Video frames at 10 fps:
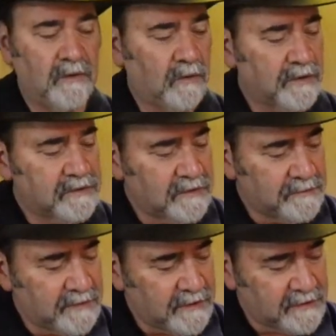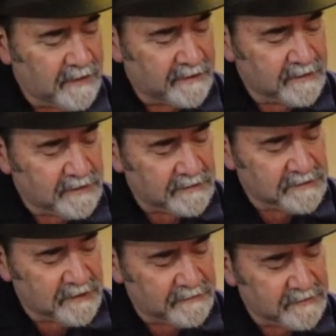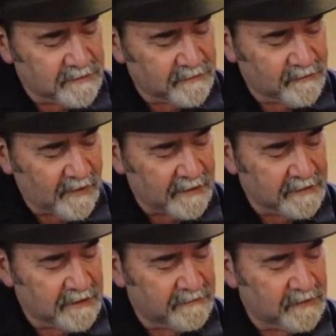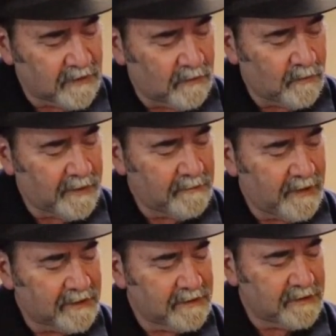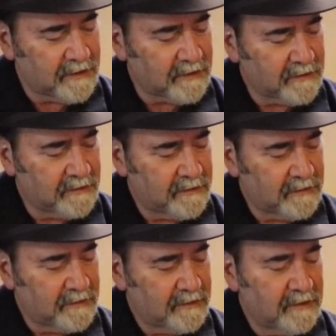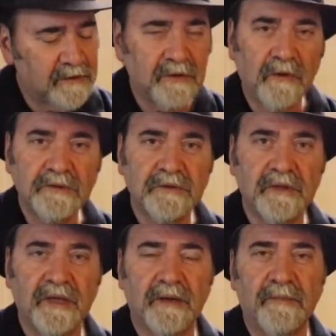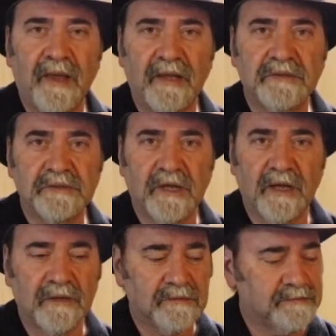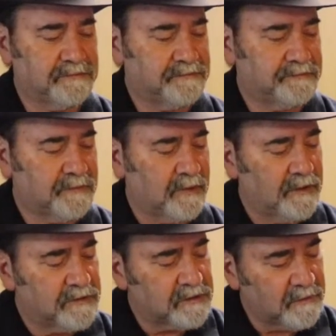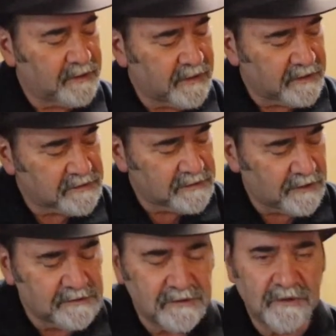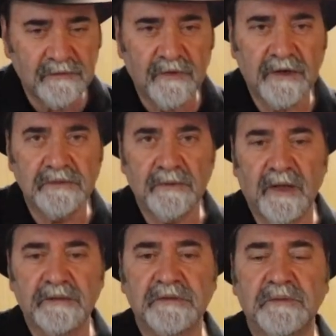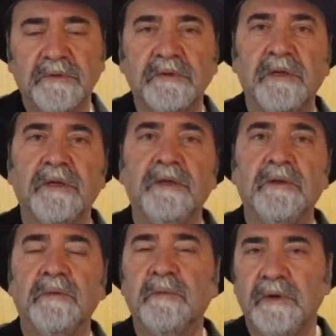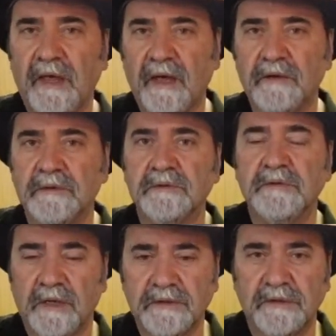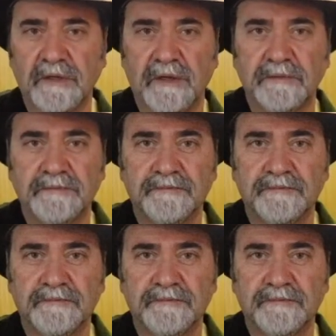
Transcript: Or it could be you're not close enough to the fret. If you go way back here, you also get a bad sound. So you want to get as close to the fret as possible without touching it.